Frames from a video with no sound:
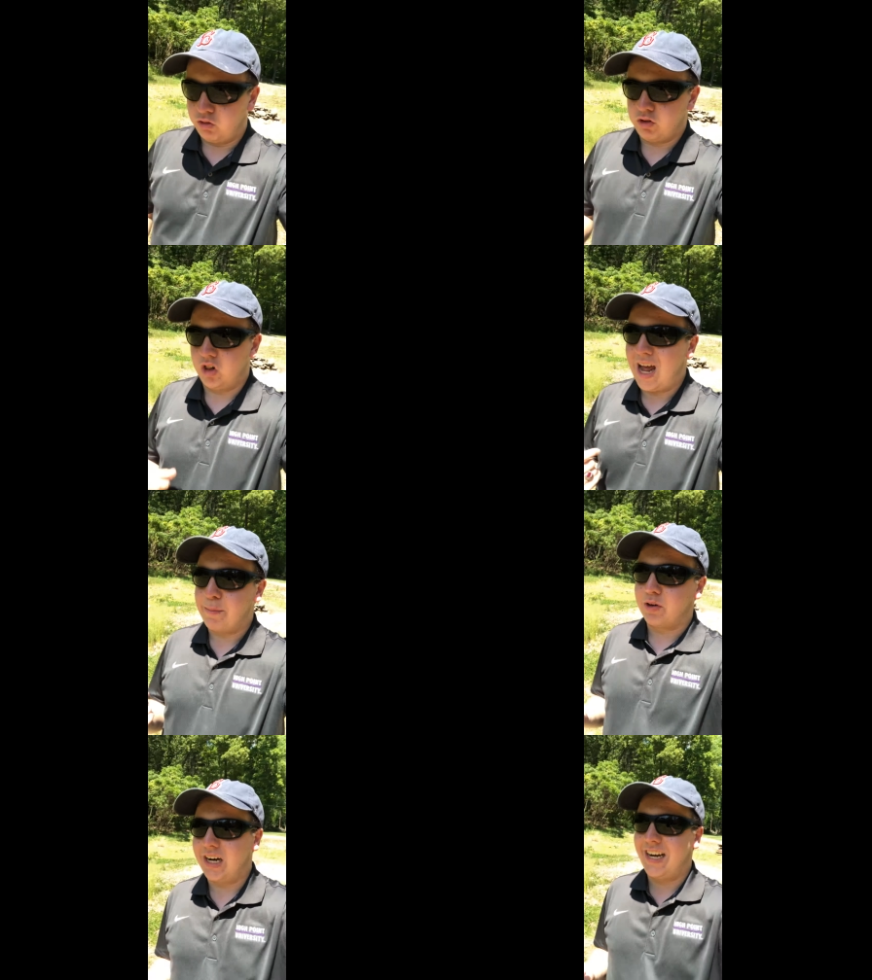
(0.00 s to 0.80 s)

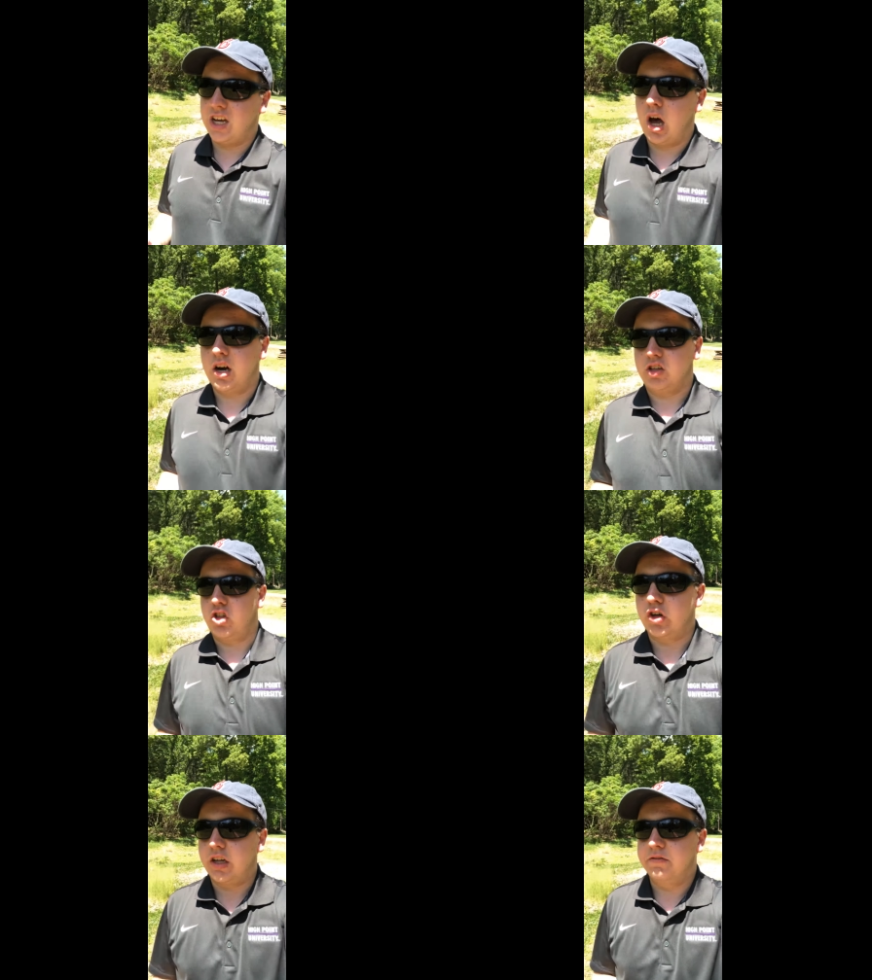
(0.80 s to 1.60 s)
elaborating on a
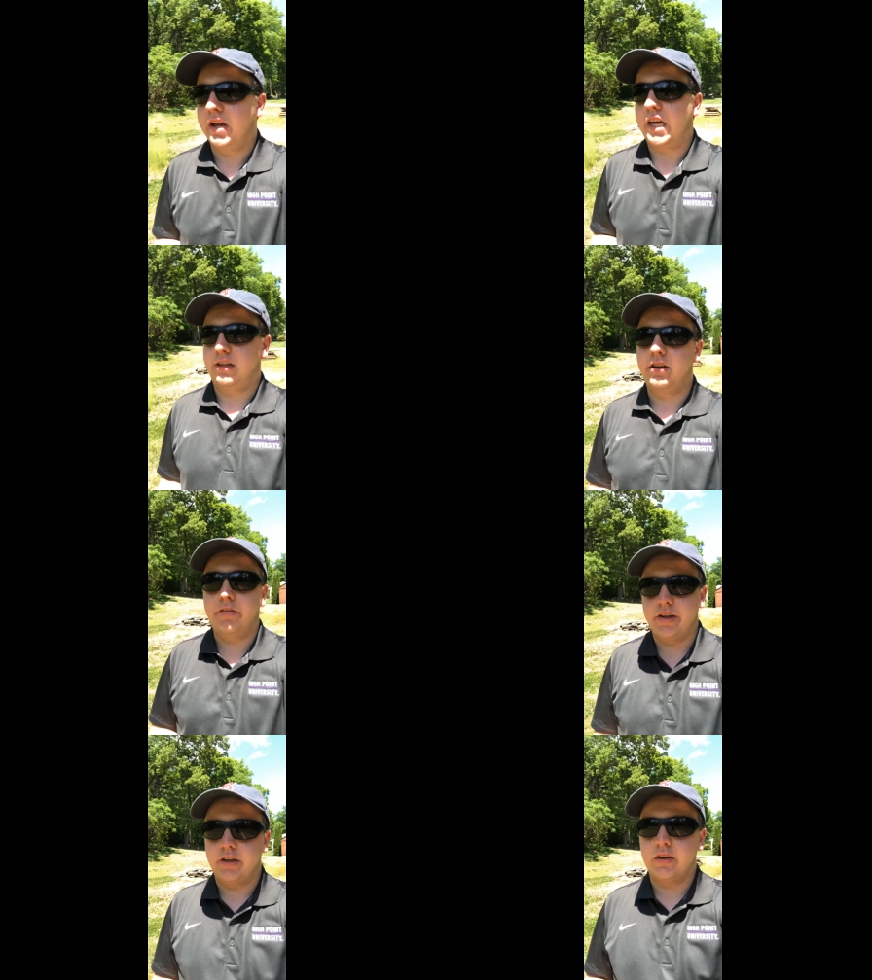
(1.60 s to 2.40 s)
string of
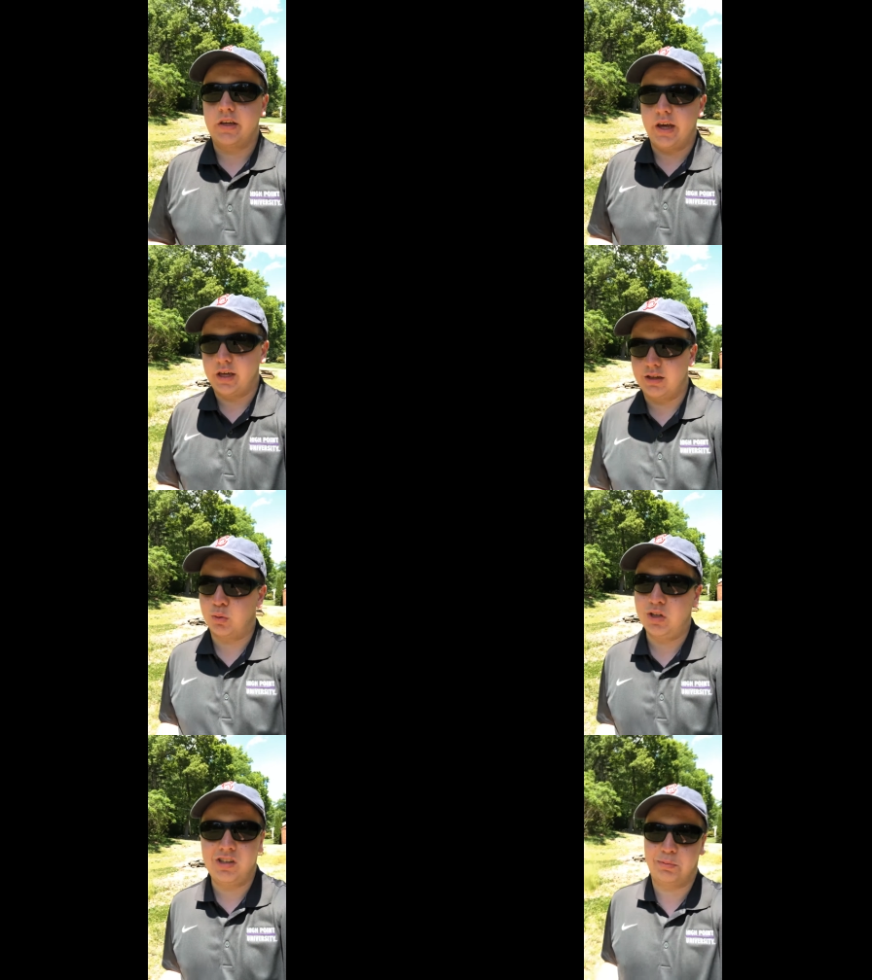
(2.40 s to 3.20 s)
negativity, okay? Because
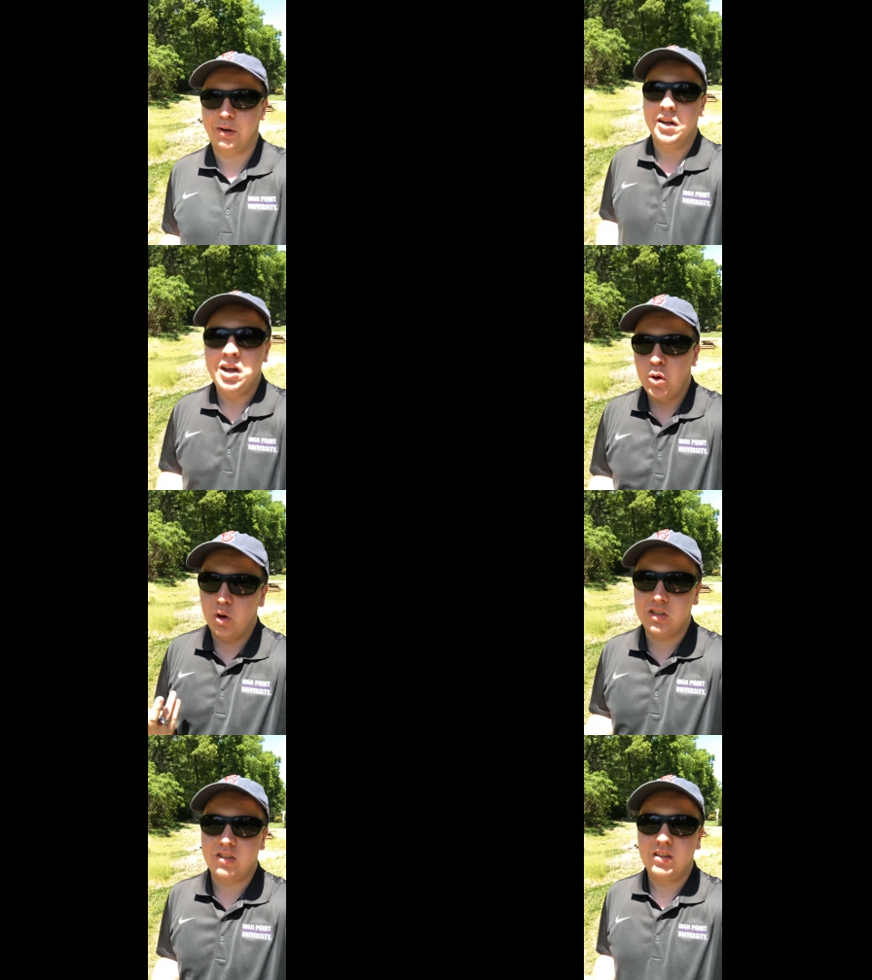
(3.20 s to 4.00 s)
once you spread,
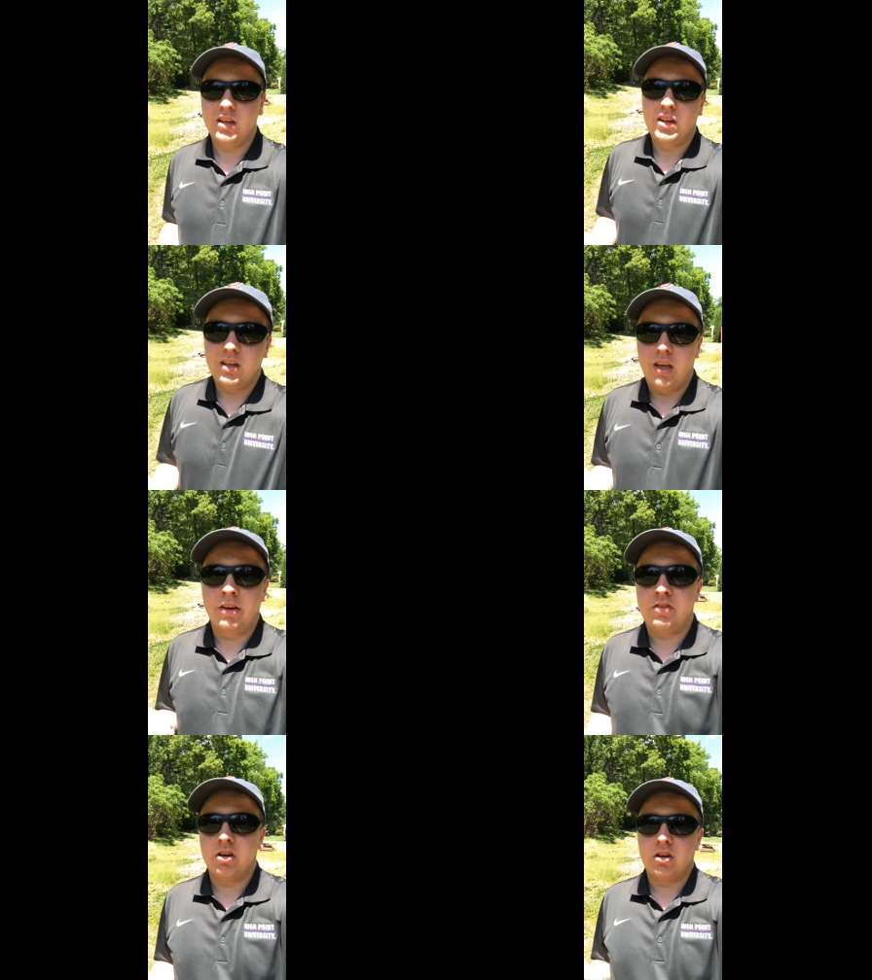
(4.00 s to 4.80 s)
once,
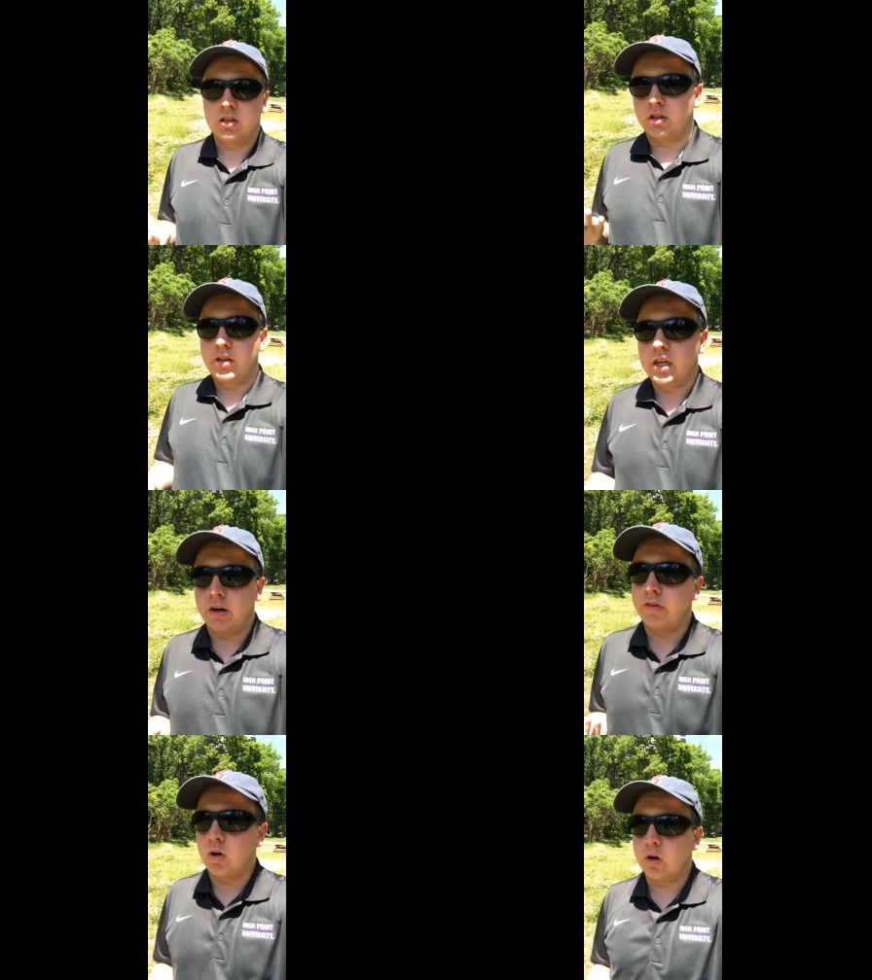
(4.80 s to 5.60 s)
if you're the leader
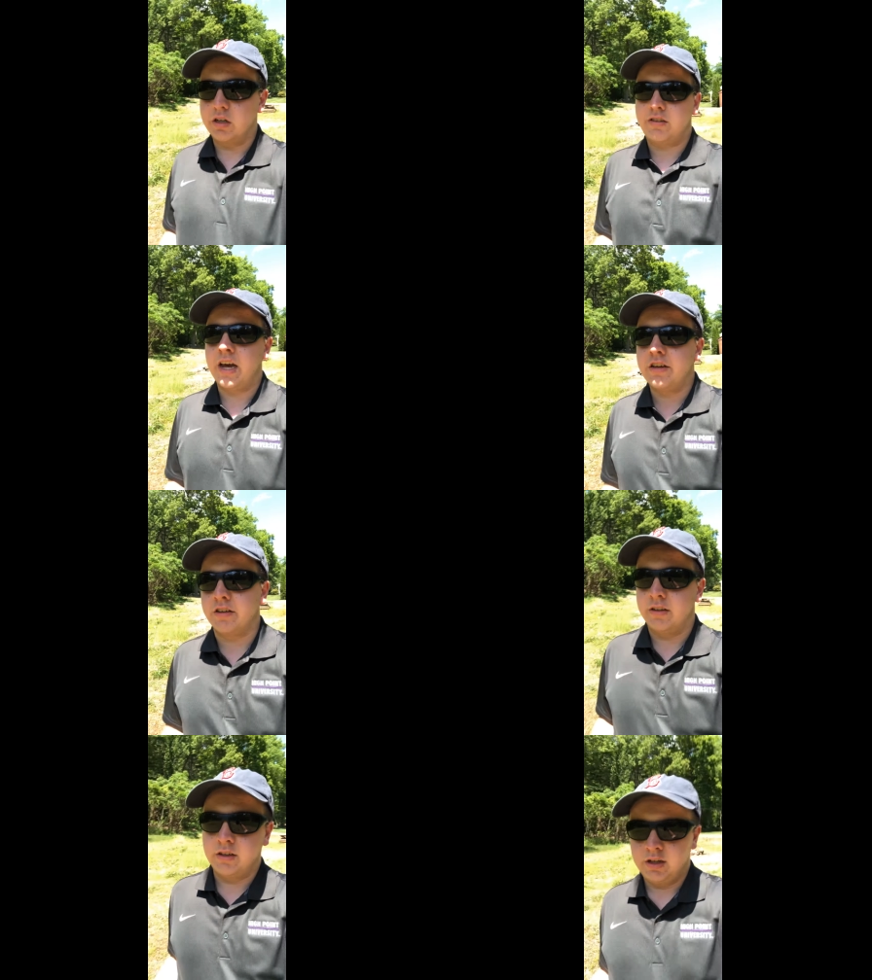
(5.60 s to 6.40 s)
of an
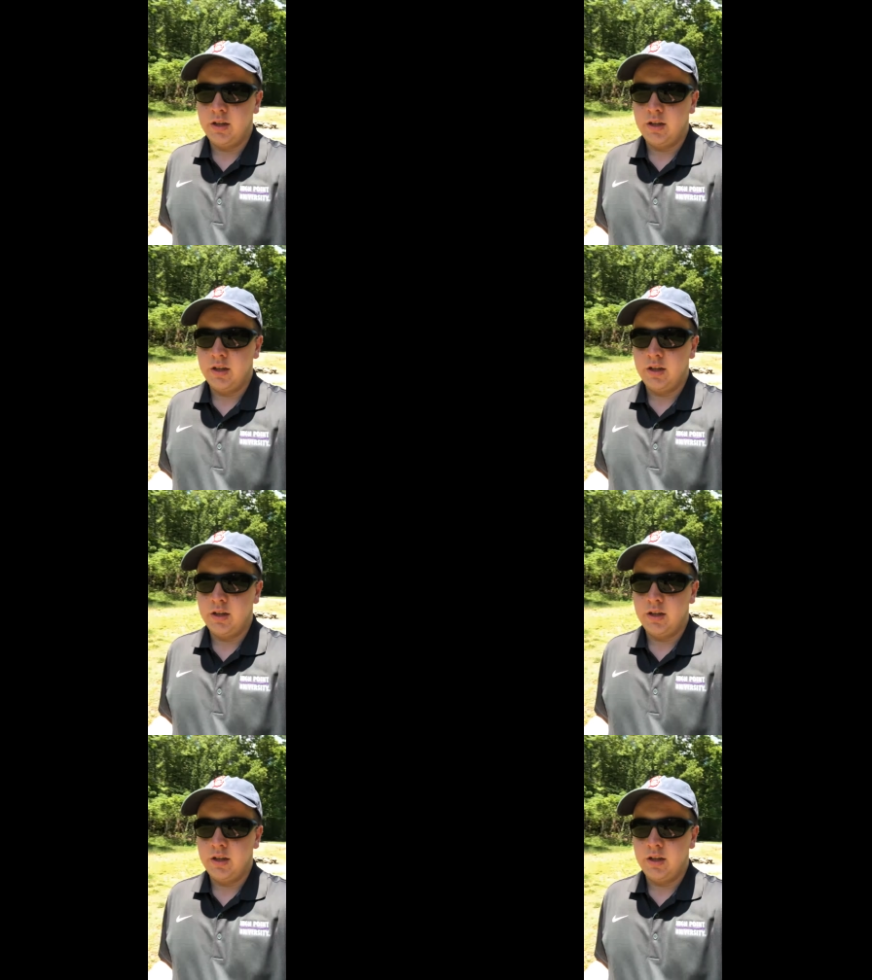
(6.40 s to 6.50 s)
organization,